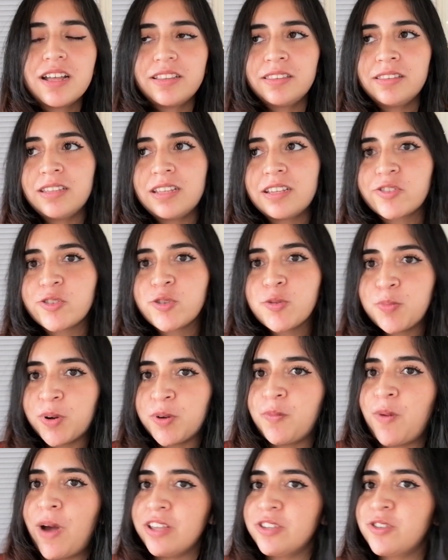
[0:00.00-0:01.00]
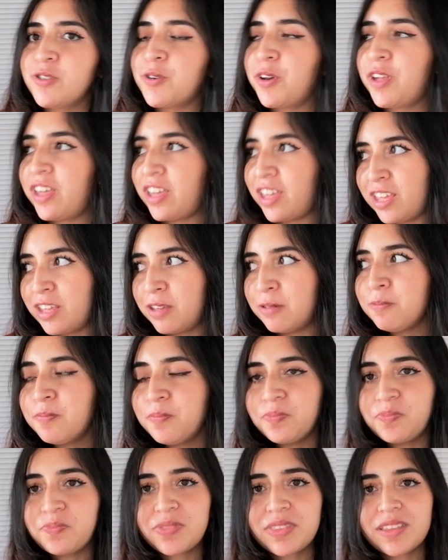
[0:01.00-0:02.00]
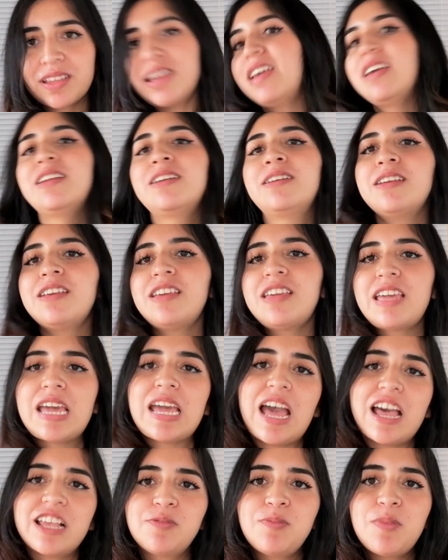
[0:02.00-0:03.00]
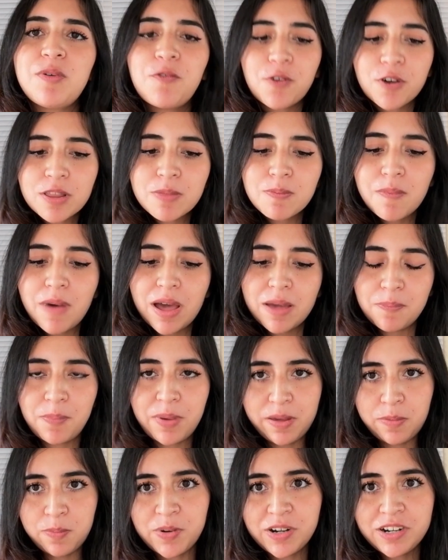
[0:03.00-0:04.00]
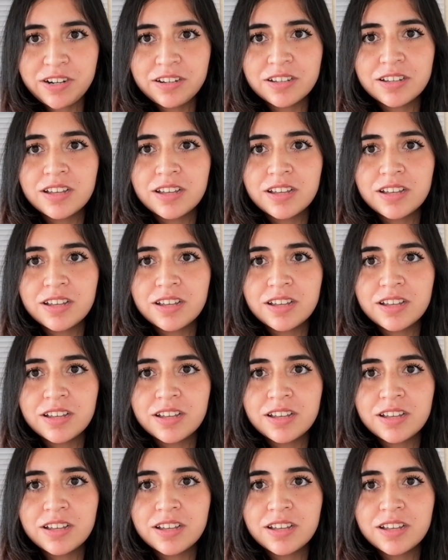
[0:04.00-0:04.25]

The supervisor came and he asked me for my paper.